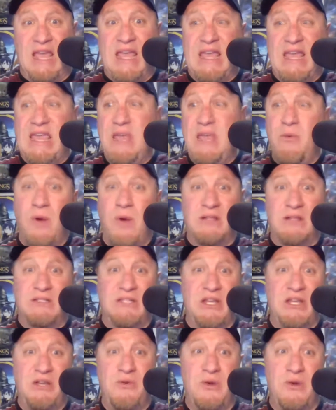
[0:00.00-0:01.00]
He wants
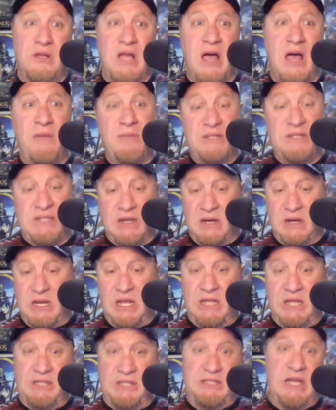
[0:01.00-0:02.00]
to do a commentary
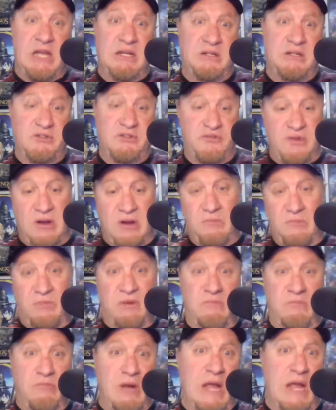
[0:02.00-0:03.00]
on Donald Trump
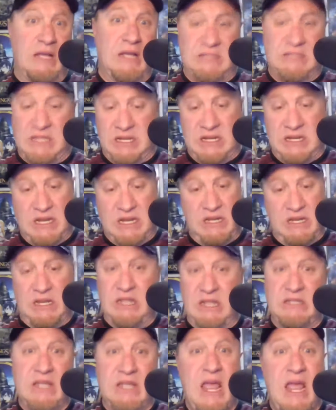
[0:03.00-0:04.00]
and Brexit and
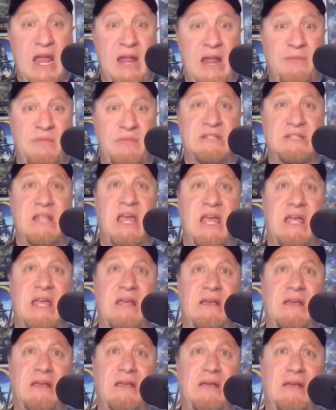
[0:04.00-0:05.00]
this, and I'm just
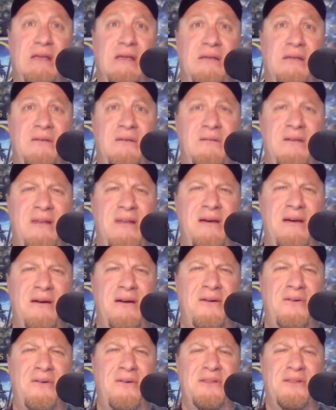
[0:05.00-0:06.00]
like, oh
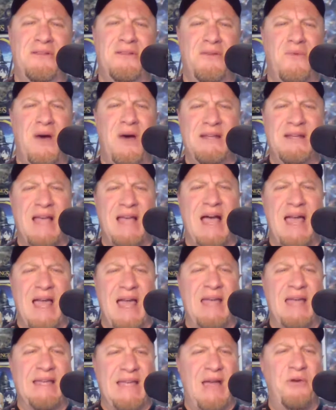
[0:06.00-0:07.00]
no, the one guy
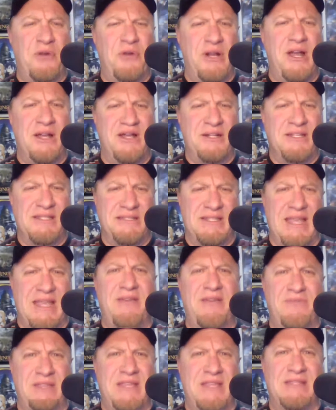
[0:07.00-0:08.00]
I counted on to
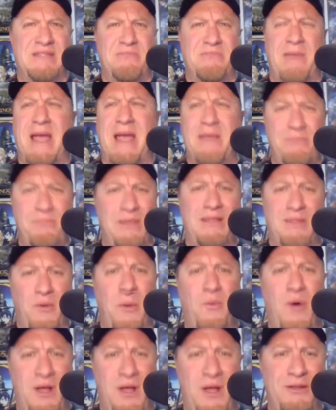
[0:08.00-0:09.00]
save this might be the
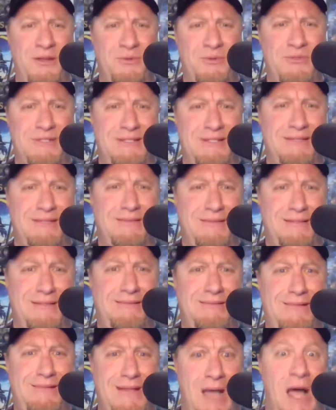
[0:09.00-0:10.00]
one who's
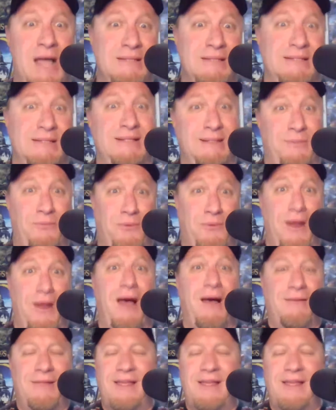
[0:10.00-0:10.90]
causing the problem.